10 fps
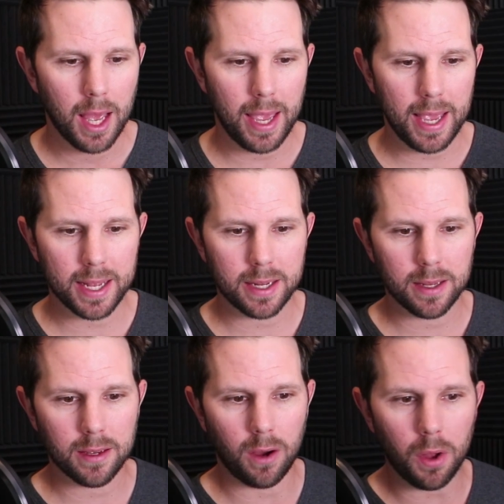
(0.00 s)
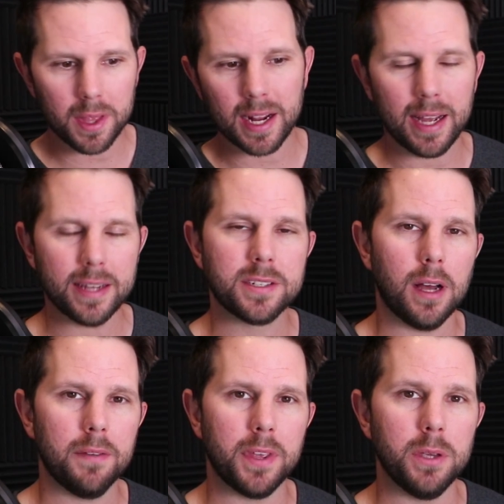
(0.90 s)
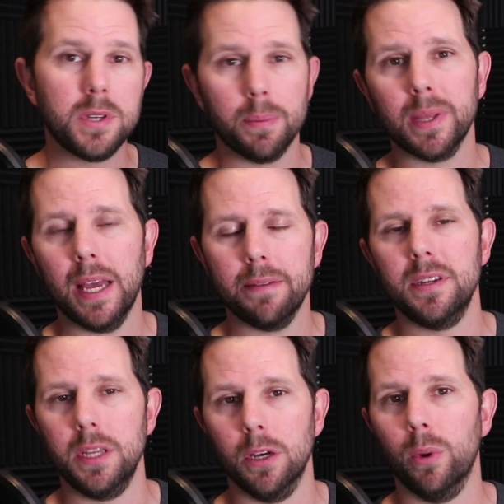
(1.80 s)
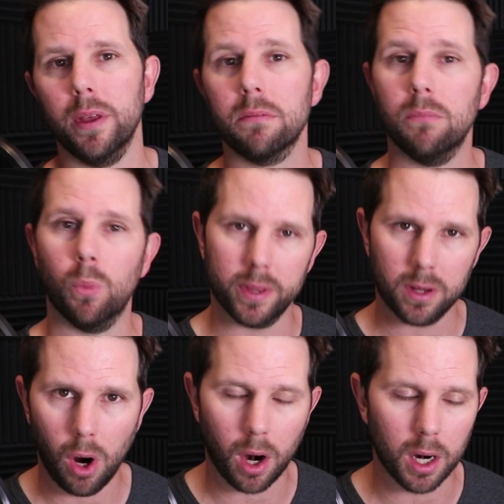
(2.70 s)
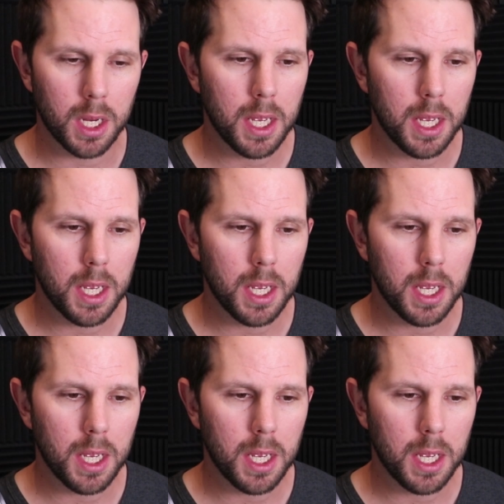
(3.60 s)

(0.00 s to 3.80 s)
and all that kind of stuff that you typically have to deal with a car.